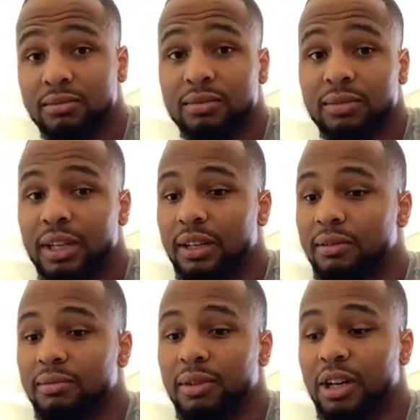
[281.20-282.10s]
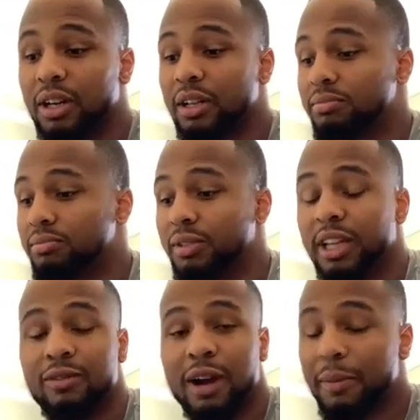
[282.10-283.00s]
then they're going to
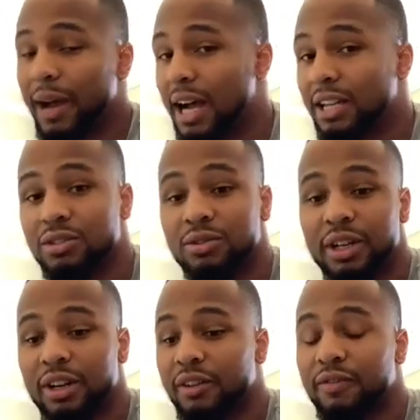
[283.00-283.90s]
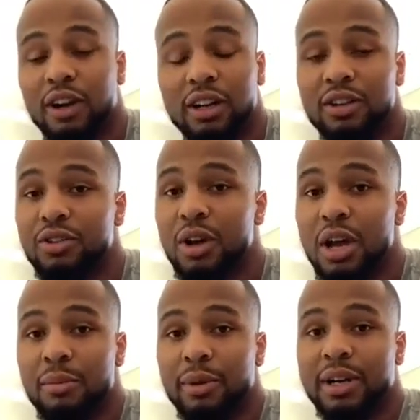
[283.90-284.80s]
lead right behind you, and they're going to follow you,
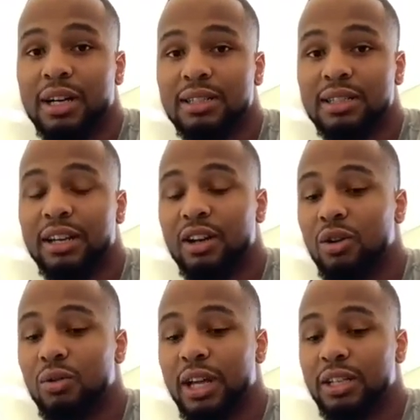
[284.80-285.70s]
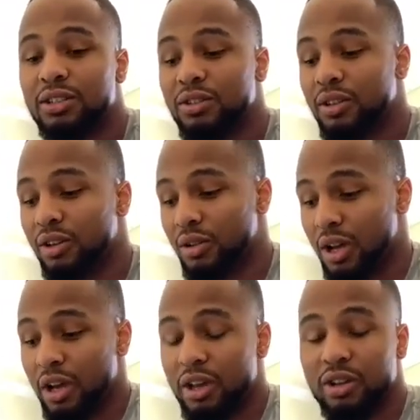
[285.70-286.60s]
because they know that, you know,
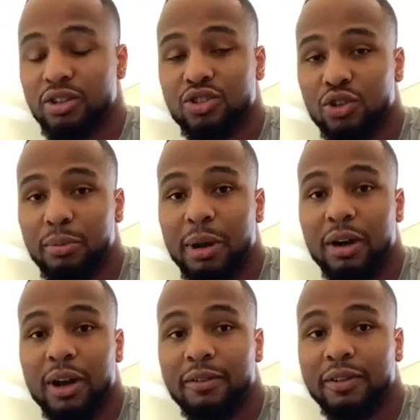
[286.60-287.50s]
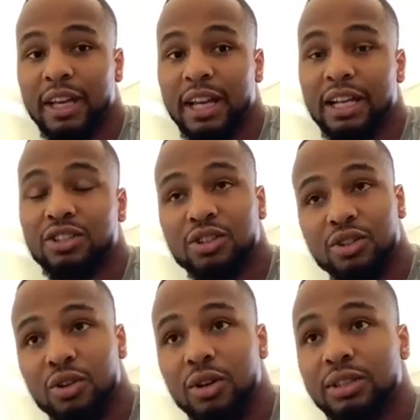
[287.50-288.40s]
you're sure about everything that you're
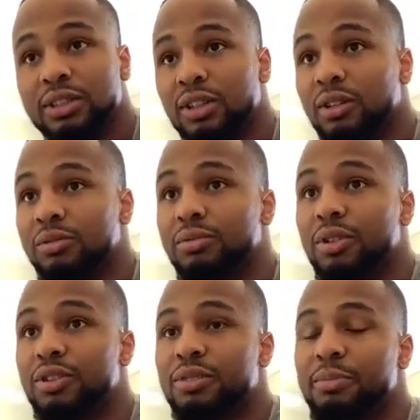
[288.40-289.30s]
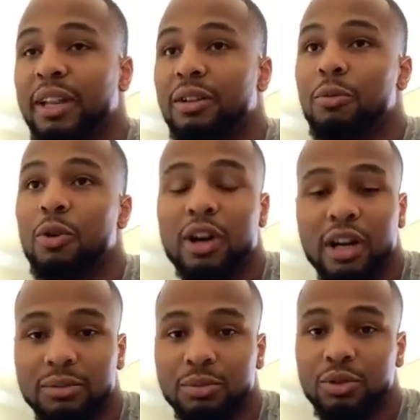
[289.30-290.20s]
doing. So you just make them more
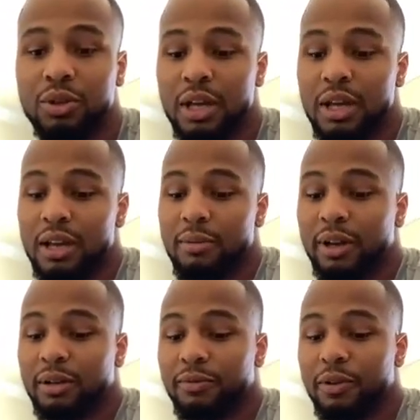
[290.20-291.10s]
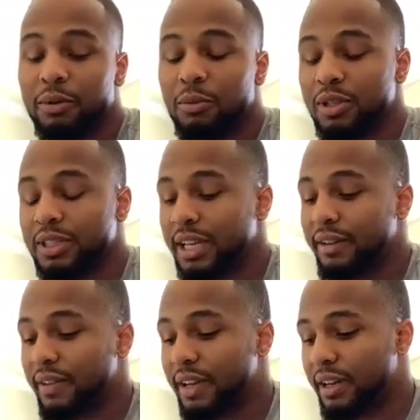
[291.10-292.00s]
comfortable, make them feel more
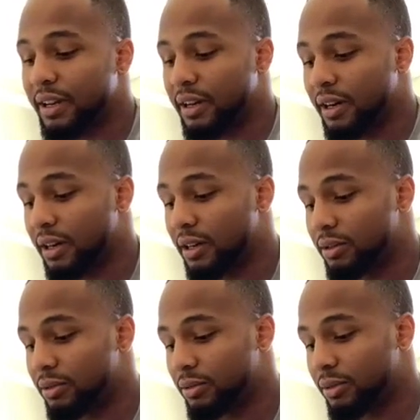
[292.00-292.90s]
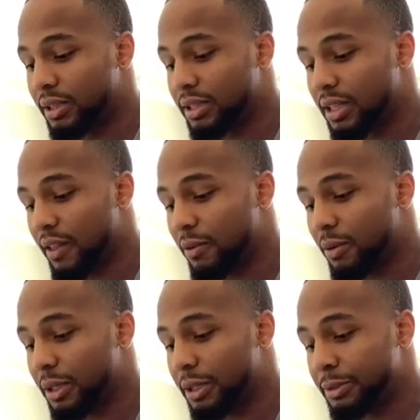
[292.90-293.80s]
safe. And then what's another one?